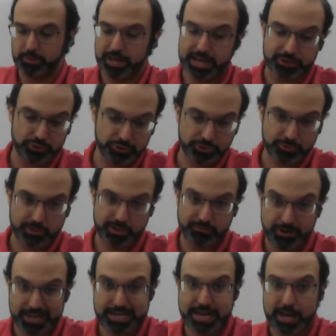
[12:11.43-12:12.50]
at your screen
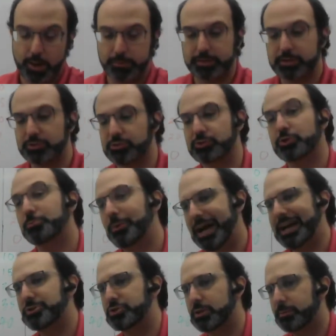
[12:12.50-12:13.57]
right now, because you're so
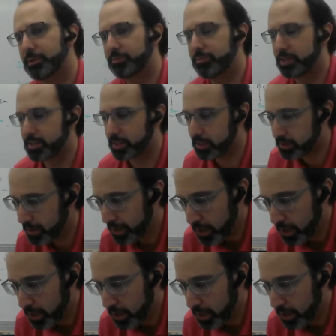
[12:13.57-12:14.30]
passionate about physics,